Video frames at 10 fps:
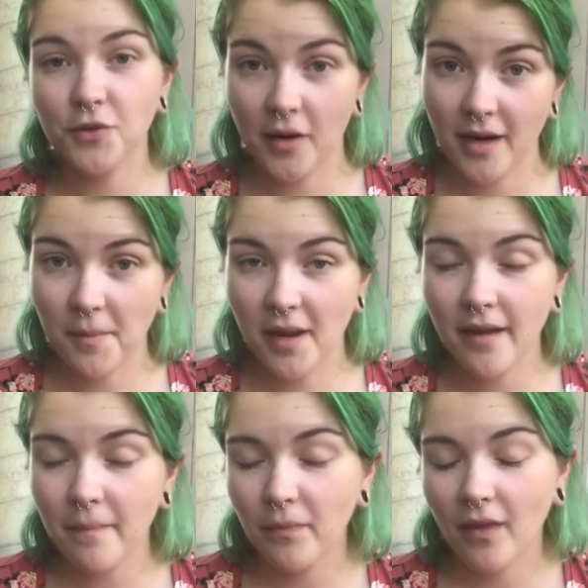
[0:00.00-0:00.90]
joining
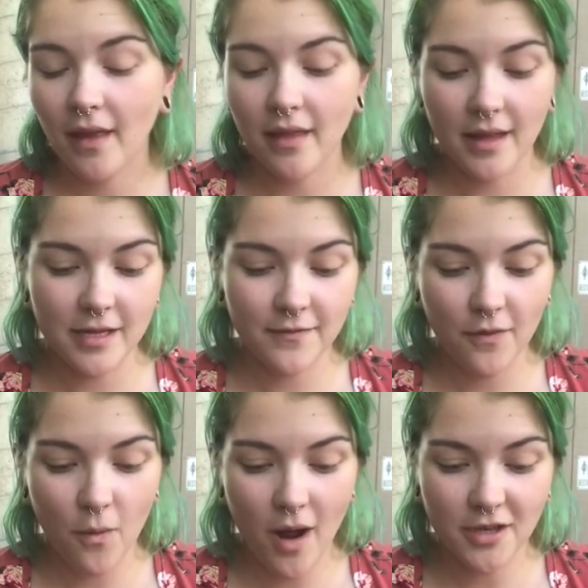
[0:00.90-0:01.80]
me. Thanks
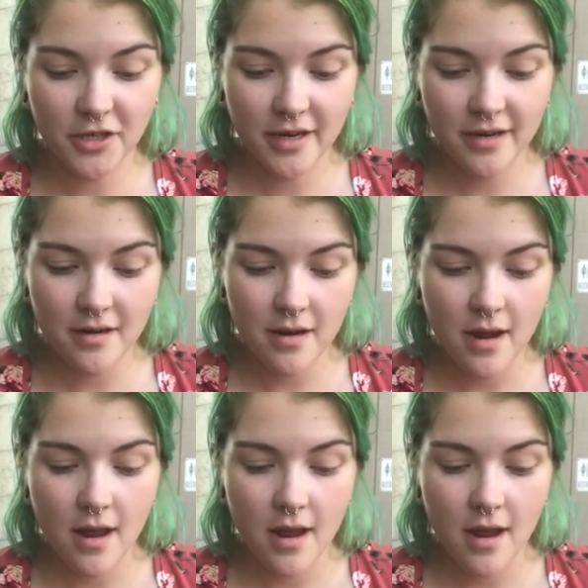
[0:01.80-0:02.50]
for watching.